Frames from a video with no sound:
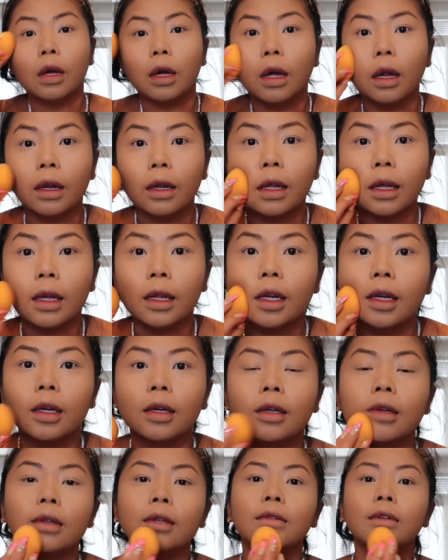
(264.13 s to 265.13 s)
And
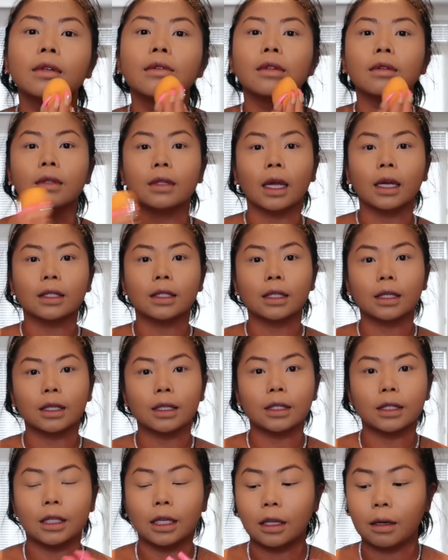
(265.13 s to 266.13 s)
then that's the
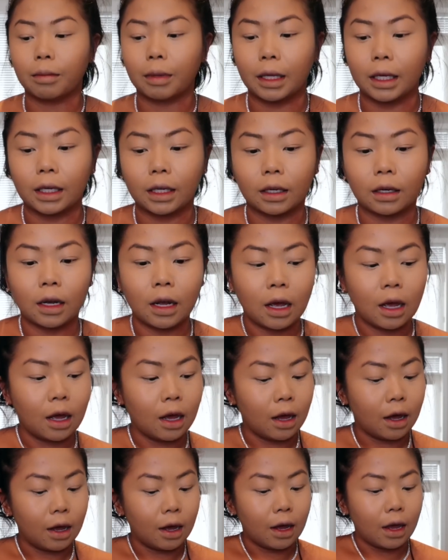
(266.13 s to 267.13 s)
concealer blended.
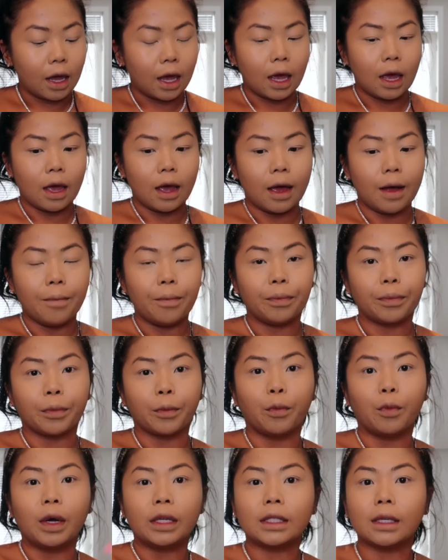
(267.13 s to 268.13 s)

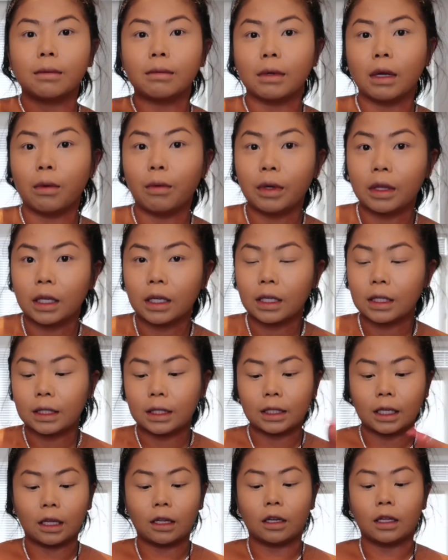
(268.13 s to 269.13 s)
Once I'm done with the
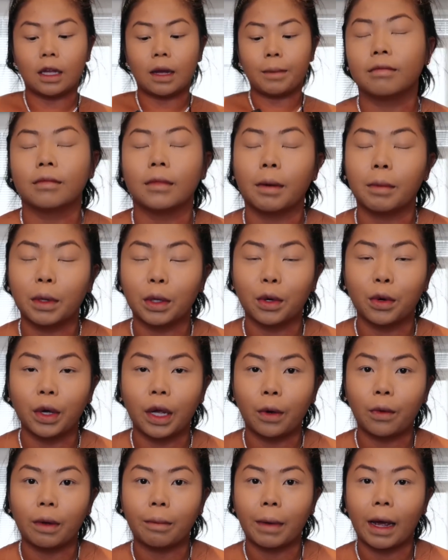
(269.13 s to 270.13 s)
concealer, then I'm gonna go
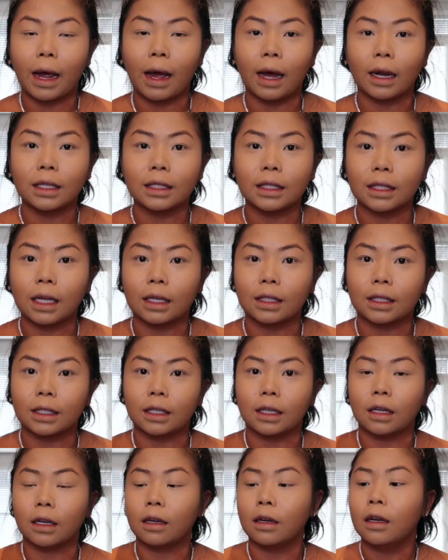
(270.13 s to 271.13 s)
in with my
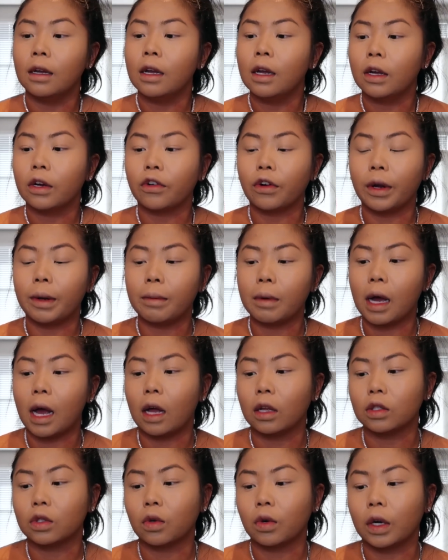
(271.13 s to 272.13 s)
Anastasia cream
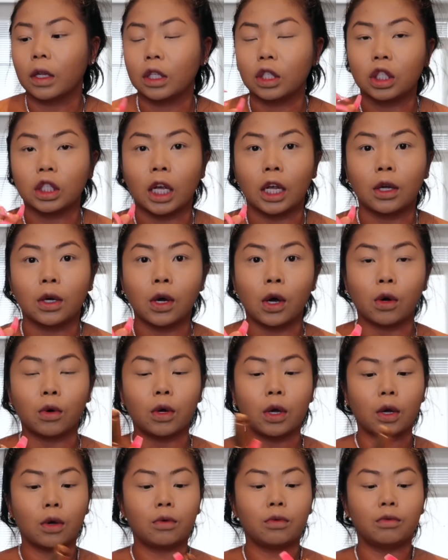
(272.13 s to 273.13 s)
contour in the shade
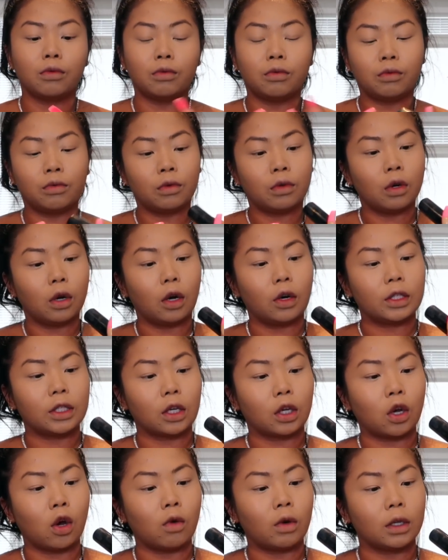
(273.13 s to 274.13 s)
Cocoa. Or is
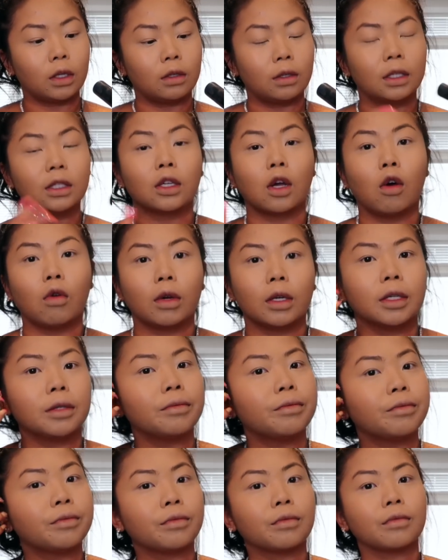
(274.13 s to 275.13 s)
it Coca? It's Coca.